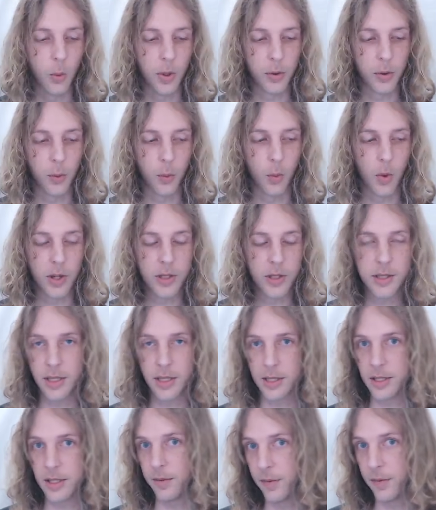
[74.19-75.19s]
With
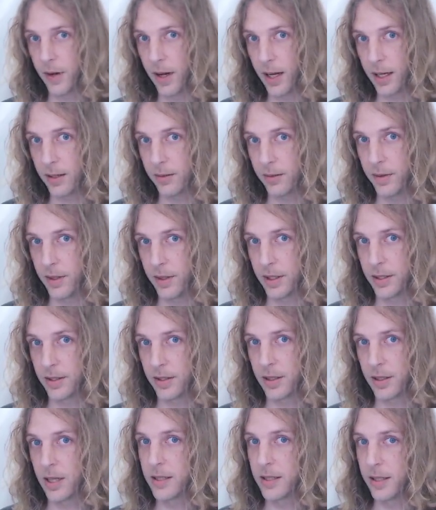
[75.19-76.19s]
165,
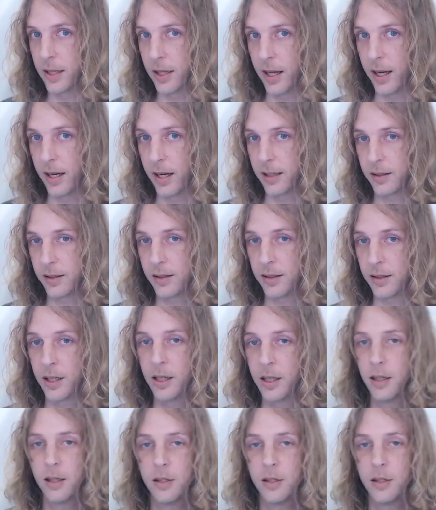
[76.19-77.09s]
this isn't the case.